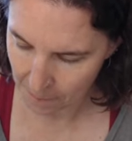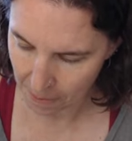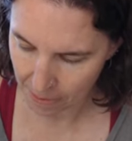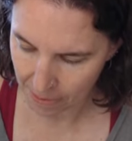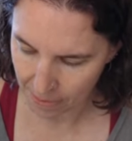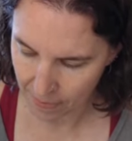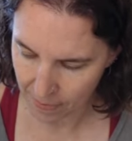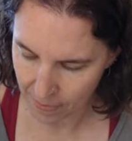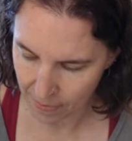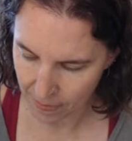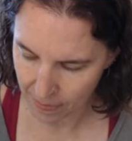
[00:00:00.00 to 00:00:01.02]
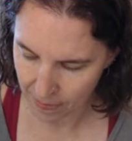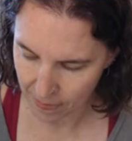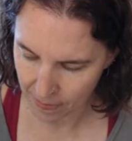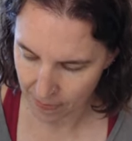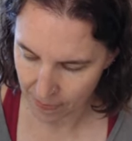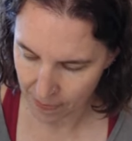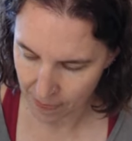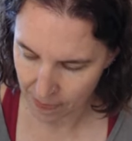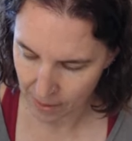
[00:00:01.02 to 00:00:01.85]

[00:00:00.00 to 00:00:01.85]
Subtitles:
(silence)